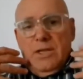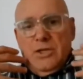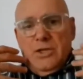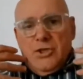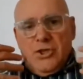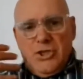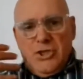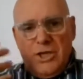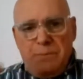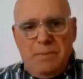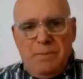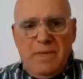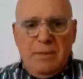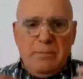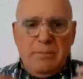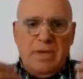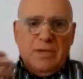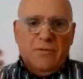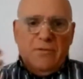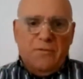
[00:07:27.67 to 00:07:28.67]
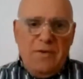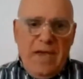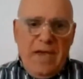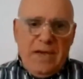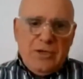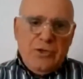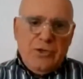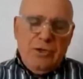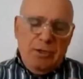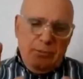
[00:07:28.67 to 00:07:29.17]
shipping,
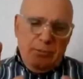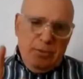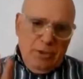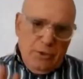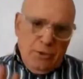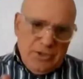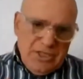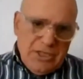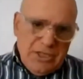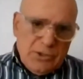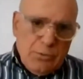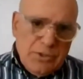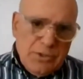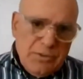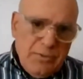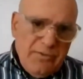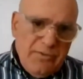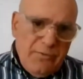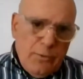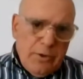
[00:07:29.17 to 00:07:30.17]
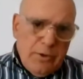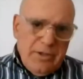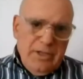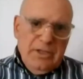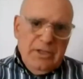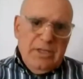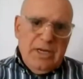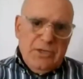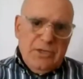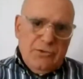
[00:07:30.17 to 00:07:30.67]
manufacturing, because this was before the
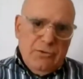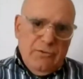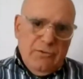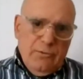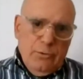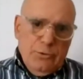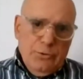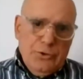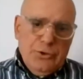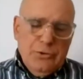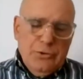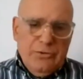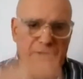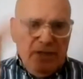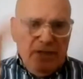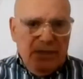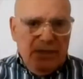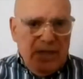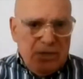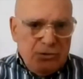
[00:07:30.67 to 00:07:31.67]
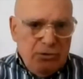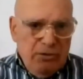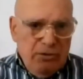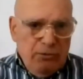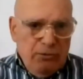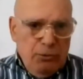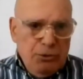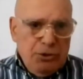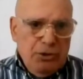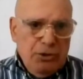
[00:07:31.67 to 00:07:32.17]
Industrial Revolution. The Industrial
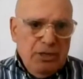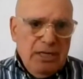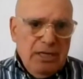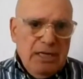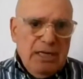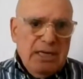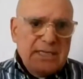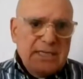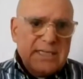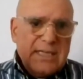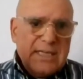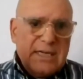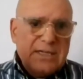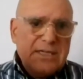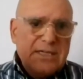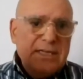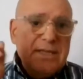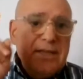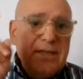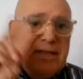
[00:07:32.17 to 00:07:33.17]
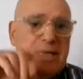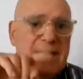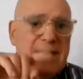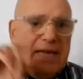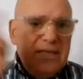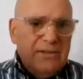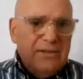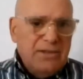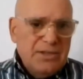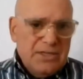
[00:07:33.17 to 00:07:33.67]
Revolution in England starts in the
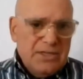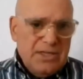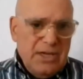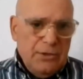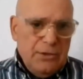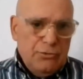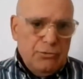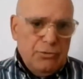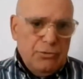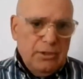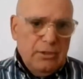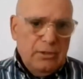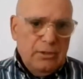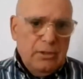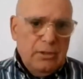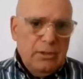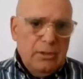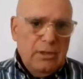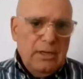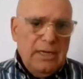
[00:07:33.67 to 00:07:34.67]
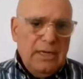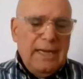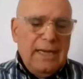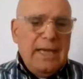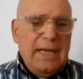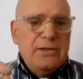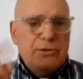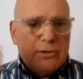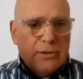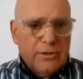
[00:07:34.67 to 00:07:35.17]
18th century,
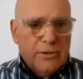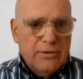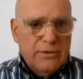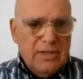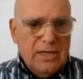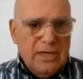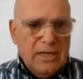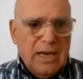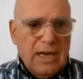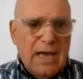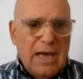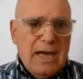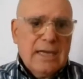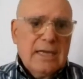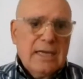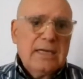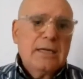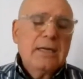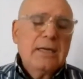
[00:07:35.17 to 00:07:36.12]
later than Locke.